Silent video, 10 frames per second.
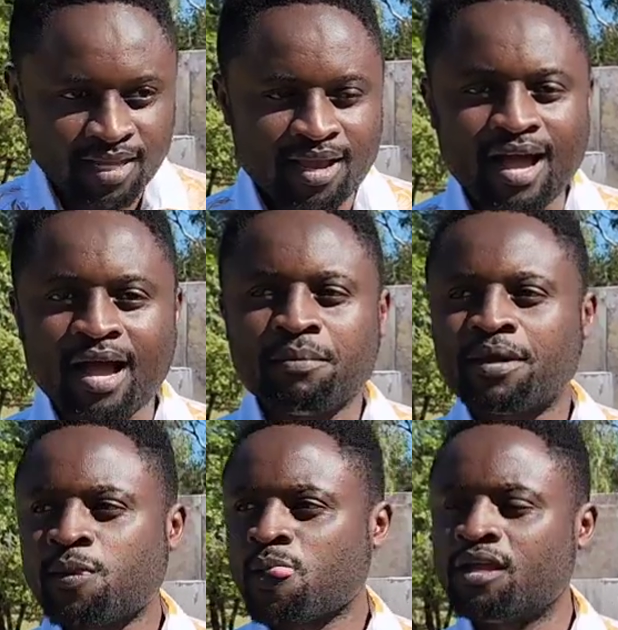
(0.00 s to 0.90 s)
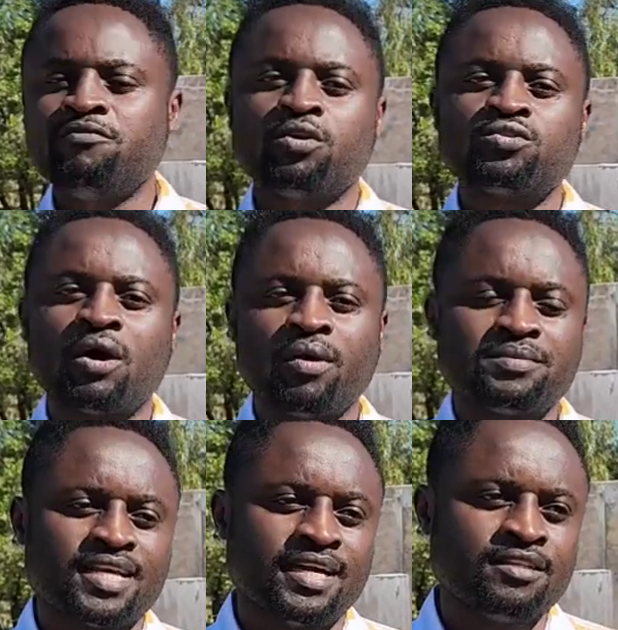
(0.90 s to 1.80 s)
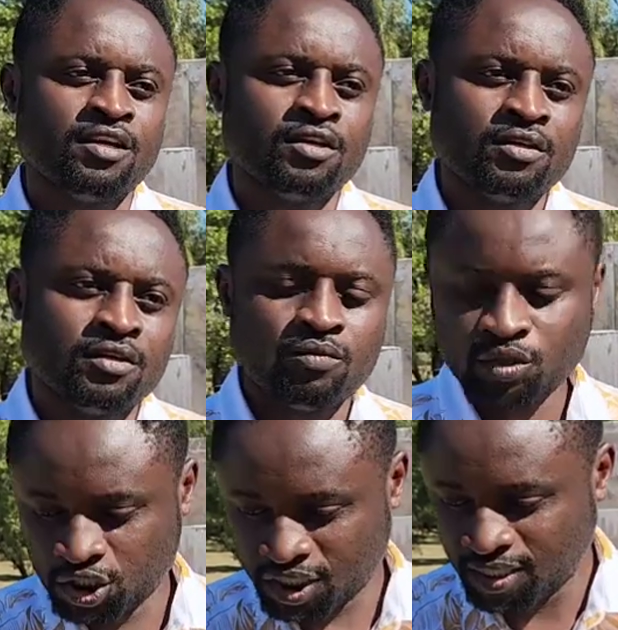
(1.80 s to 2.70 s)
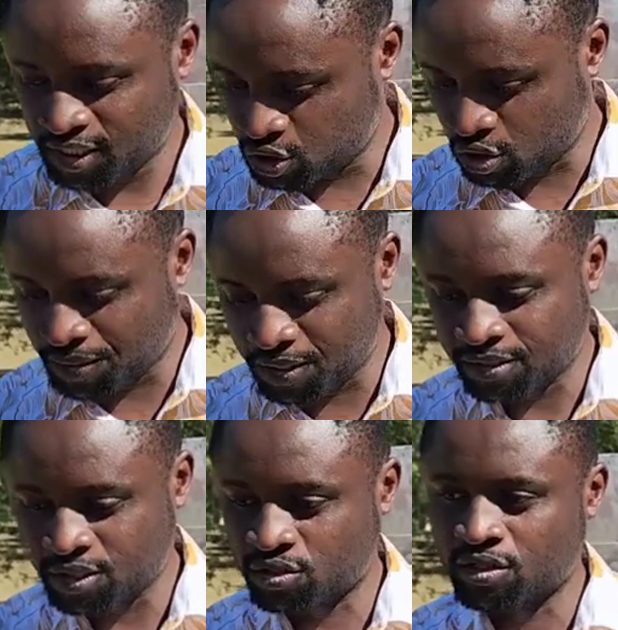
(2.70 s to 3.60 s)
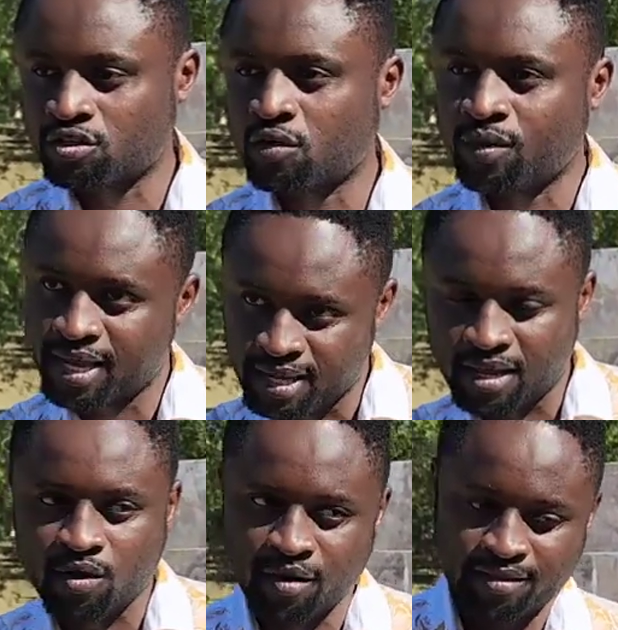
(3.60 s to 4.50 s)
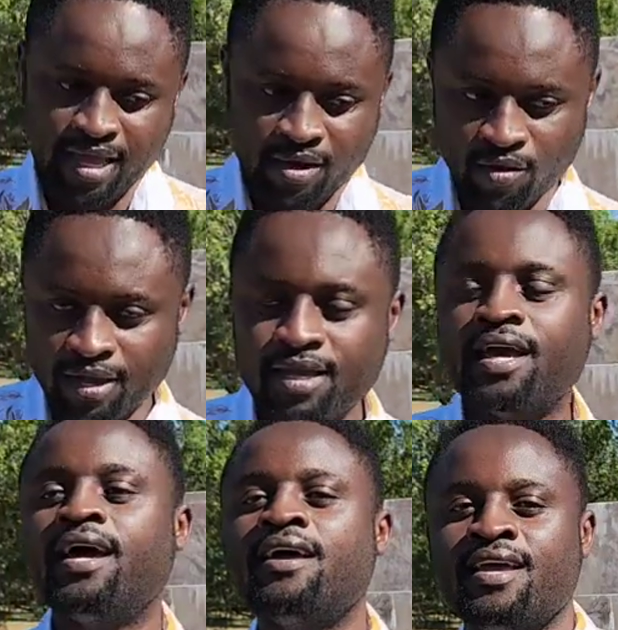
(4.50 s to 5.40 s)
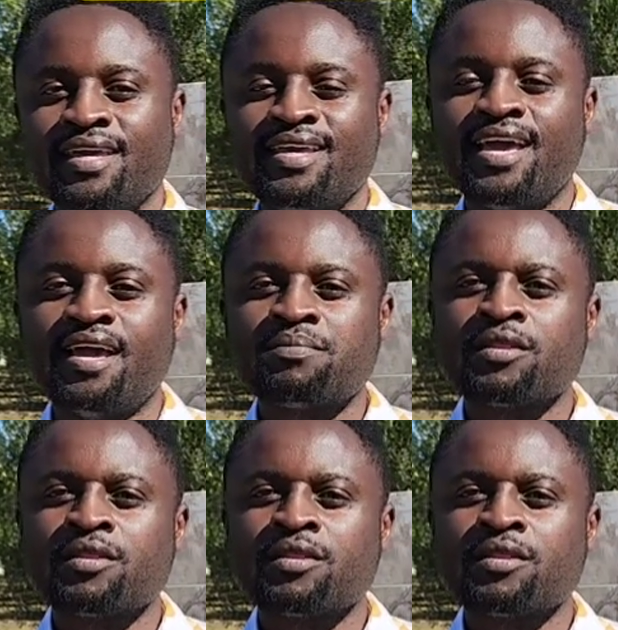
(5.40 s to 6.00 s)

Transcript: Um, if you go to our website, which is showing on the screen somewhere here or there or here, yeah,